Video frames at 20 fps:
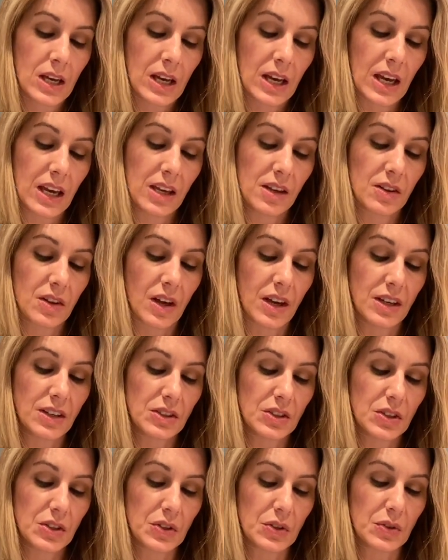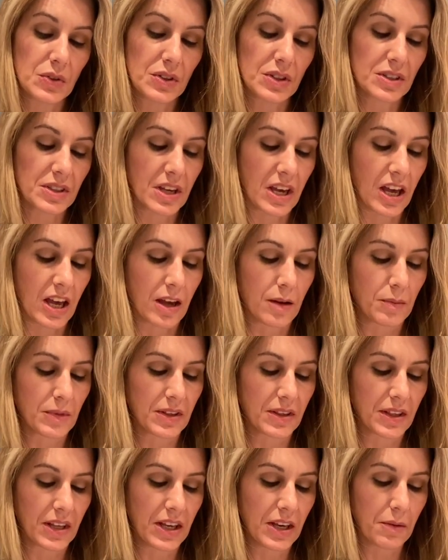He liked to use the time to
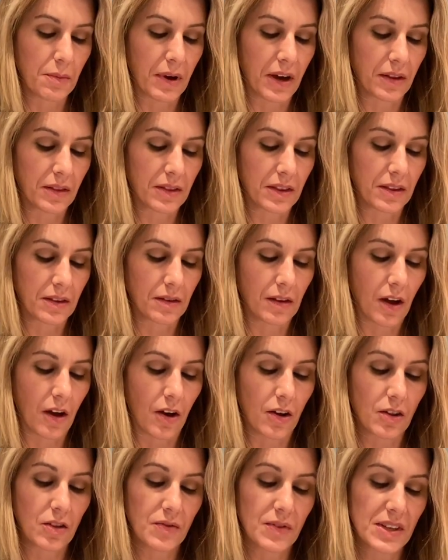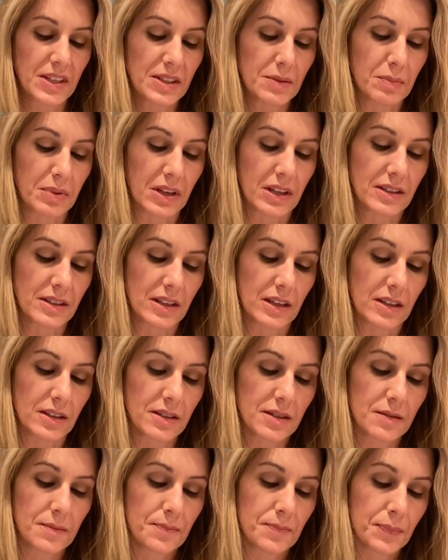think about all of his
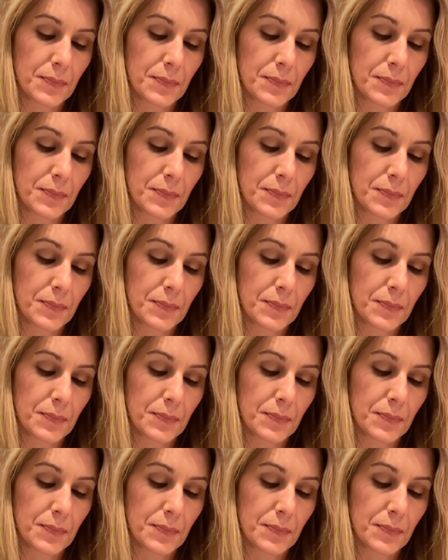blessings.